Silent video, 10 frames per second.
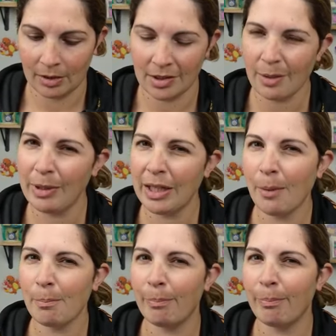that mean
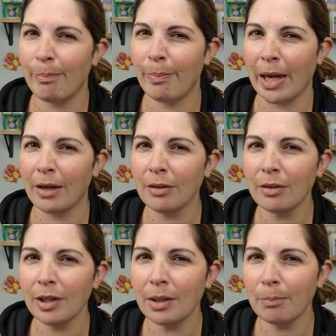I'm better
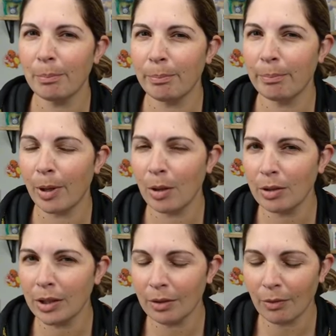than
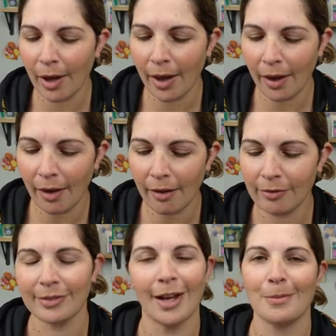PokéRevs?
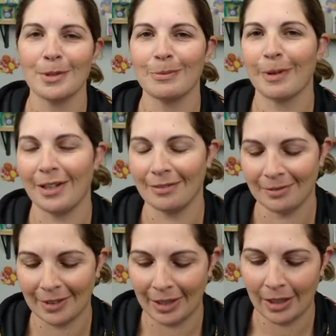No, I'm just playing.
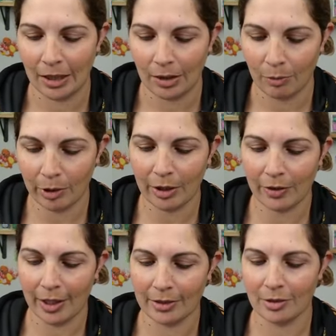We know
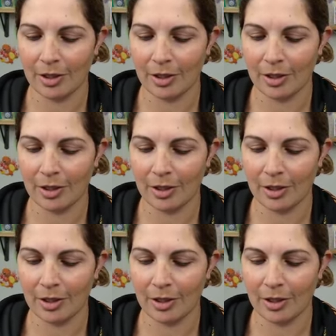the answer to